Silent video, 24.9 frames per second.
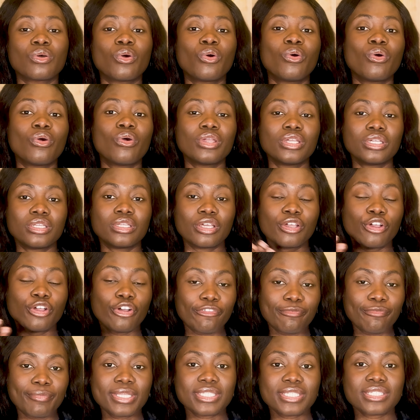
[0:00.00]
or in a
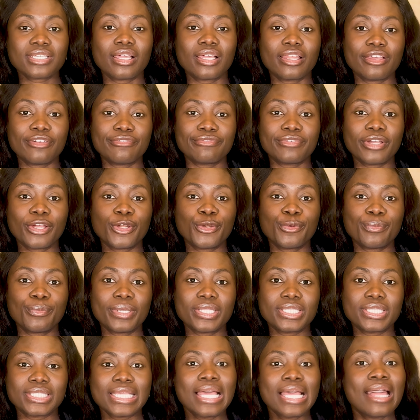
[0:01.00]
governmental
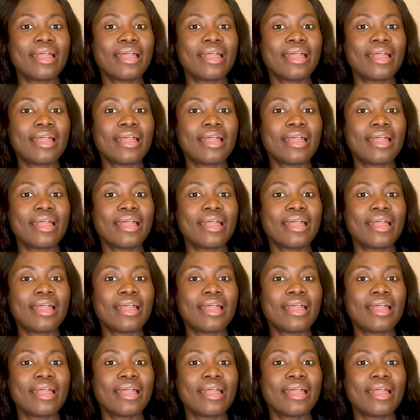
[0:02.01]
environment.